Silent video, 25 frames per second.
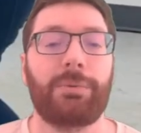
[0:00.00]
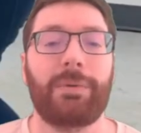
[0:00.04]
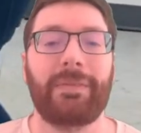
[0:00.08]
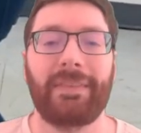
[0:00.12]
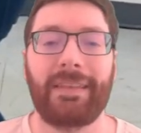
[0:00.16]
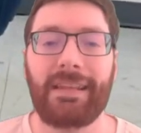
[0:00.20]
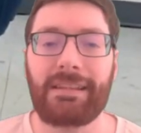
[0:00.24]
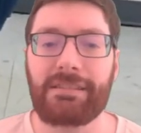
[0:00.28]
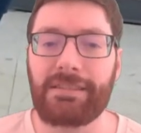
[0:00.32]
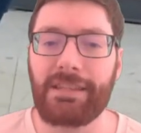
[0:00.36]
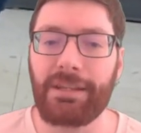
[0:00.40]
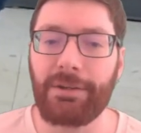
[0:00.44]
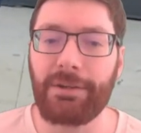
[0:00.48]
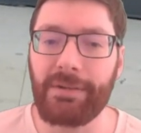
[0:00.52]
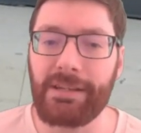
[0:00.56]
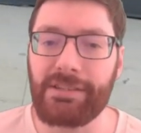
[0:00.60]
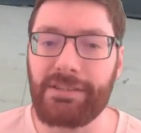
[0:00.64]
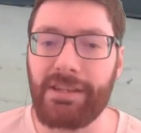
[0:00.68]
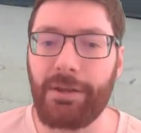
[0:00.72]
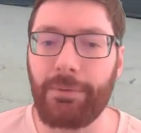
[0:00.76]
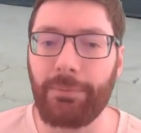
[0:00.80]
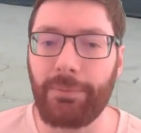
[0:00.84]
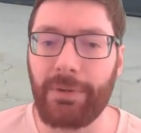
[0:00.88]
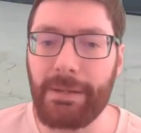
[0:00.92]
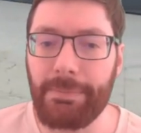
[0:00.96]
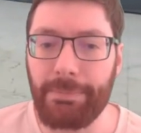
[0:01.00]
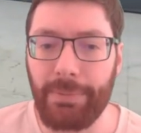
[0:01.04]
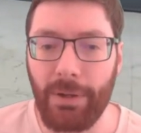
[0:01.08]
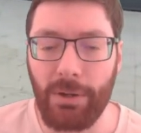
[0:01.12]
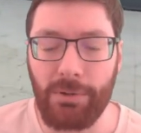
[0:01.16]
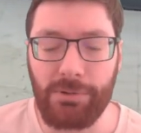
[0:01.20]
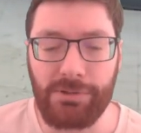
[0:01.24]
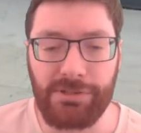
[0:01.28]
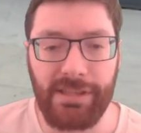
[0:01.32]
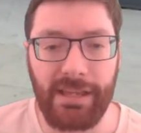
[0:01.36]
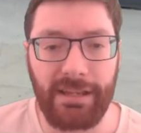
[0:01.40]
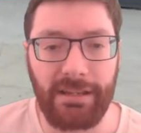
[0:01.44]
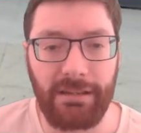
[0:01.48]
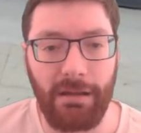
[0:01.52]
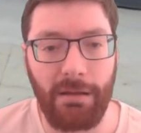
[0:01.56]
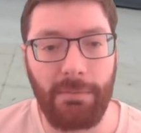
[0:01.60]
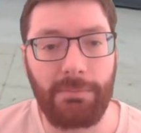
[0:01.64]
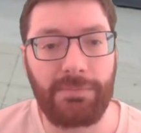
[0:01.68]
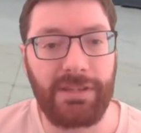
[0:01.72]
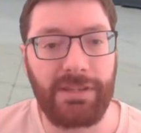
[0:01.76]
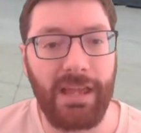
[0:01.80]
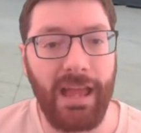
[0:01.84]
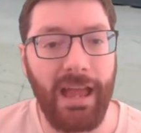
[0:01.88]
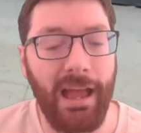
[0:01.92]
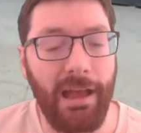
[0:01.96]
unless there is a repost that
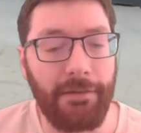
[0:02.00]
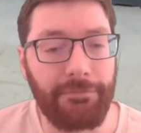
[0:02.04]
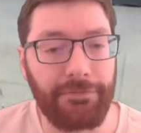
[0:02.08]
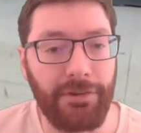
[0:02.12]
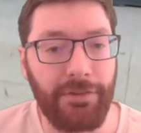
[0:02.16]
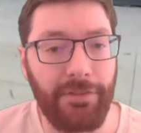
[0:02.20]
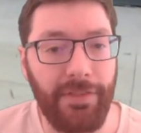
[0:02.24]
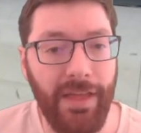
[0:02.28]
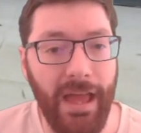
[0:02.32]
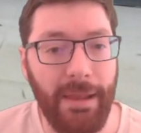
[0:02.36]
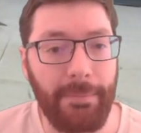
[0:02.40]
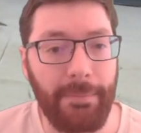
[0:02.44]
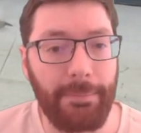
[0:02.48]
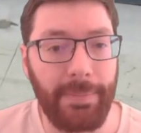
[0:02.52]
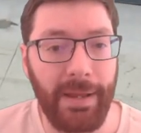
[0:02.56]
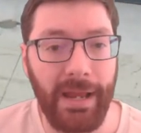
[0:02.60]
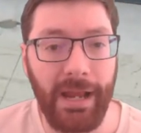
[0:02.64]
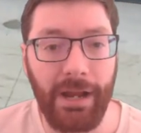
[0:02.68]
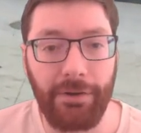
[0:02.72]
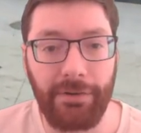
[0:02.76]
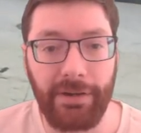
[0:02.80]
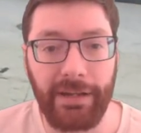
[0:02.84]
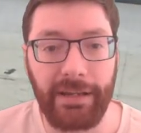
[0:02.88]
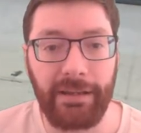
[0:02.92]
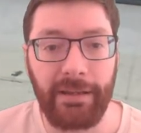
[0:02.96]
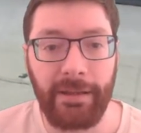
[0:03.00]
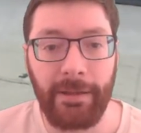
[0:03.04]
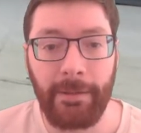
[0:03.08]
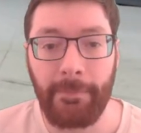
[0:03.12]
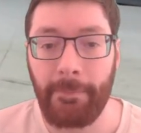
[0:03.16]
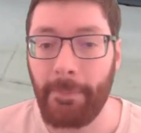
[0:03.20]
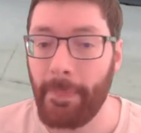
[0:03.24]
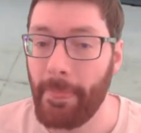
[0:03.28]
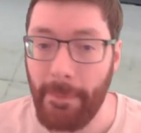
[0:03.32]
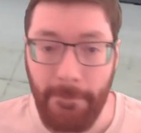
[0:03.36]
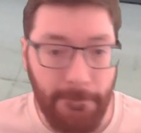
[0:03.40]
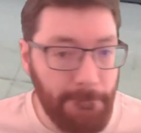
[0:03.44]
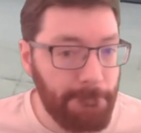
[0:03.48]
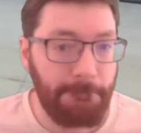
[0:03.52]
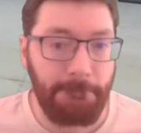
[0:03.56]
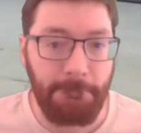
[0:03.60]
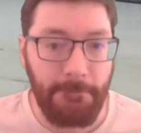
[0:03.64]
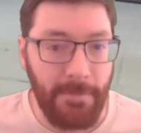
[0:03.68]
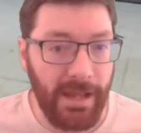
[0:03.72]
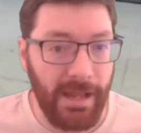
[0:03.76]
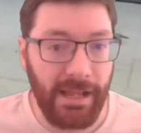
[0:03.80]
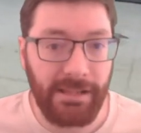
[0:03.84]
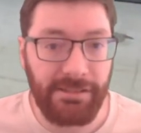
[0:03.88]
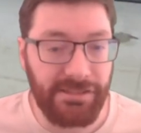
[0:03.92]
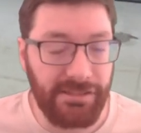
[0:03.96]
comes after that parry,
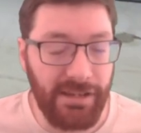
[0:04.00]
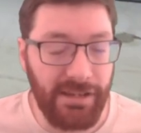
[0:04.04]
it's